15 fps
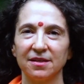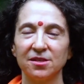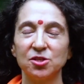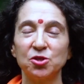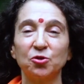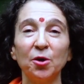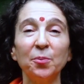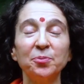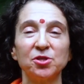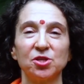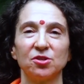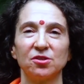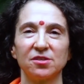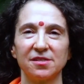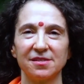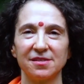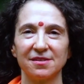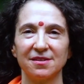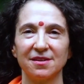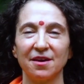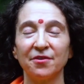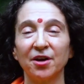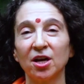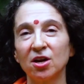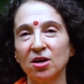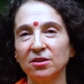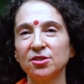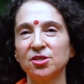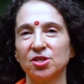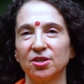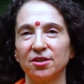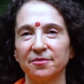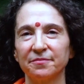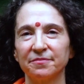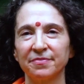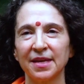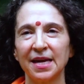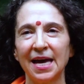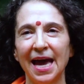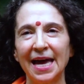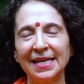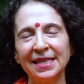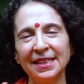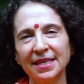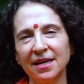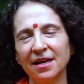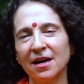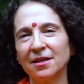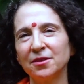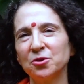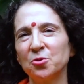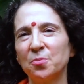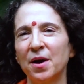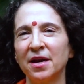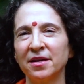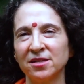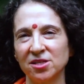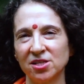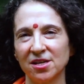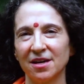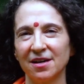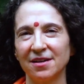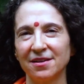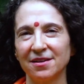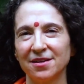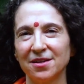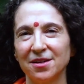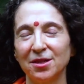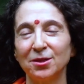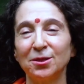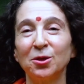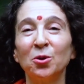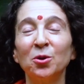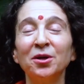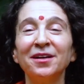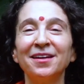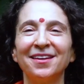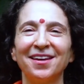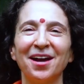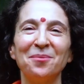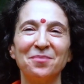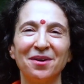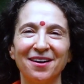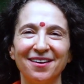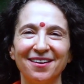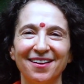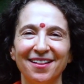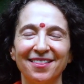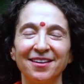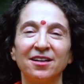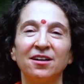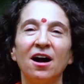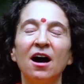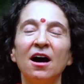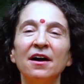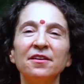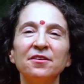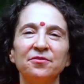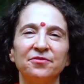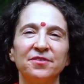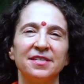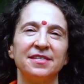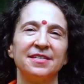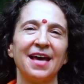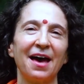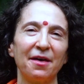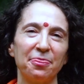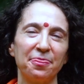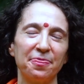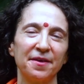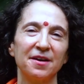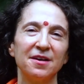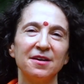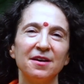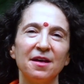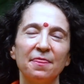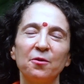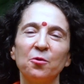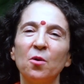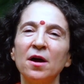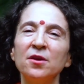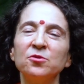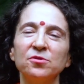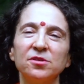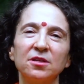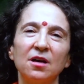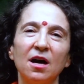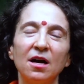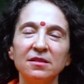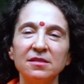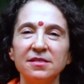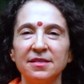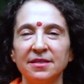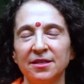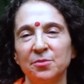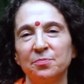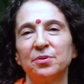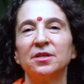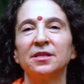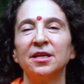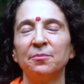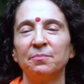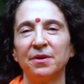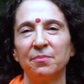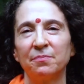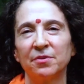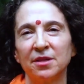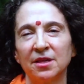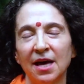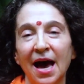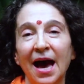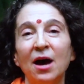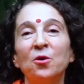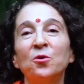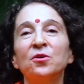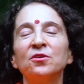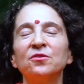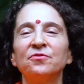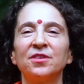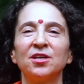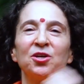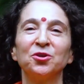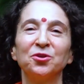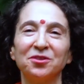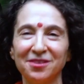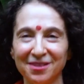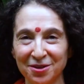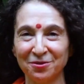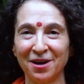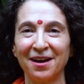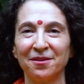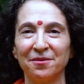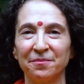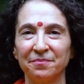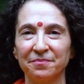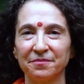scriptures of our culture. And in the Kathopanishad, Lord Yama, the god of death, the one who's constantly pulling people out of the earthly realm,